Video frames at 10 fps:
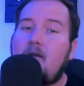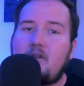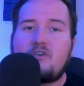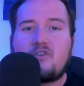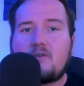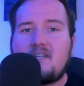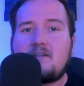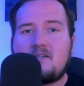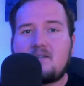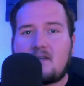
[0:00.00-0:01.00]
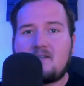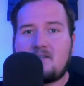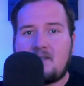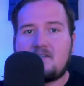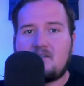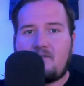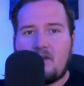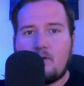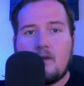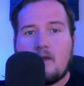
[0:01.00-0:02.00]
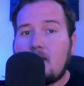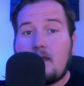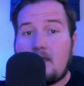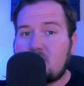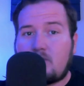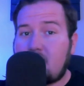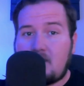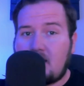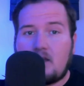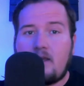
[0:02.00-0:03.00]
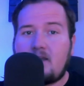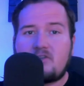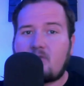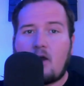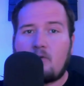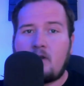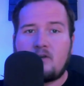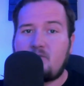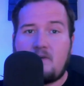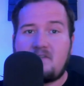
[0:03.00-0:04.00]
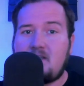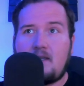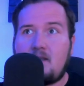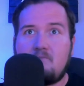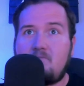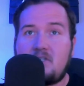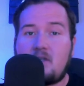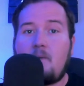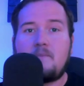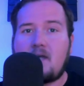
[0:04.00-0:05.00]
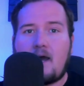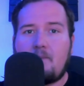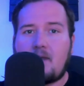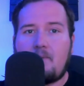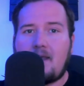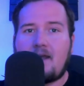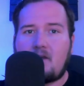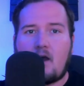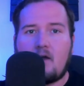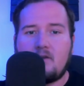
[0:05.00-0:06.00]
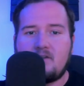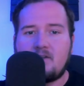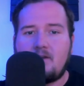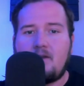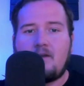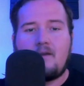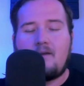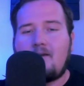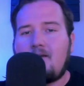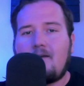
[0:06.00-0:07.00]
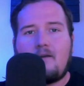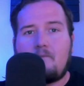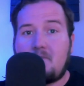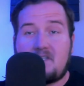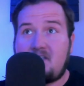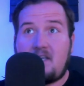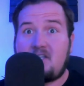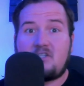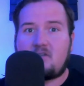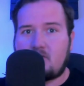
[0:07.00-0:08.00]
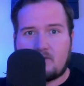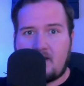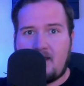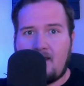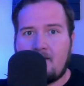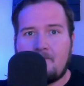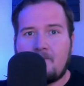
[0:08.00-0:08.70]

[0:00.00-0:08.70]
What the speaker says: there's a reason it's a consensus view. He's one of the cleanest route runners we've seen in some time coming out of college. The 6'3",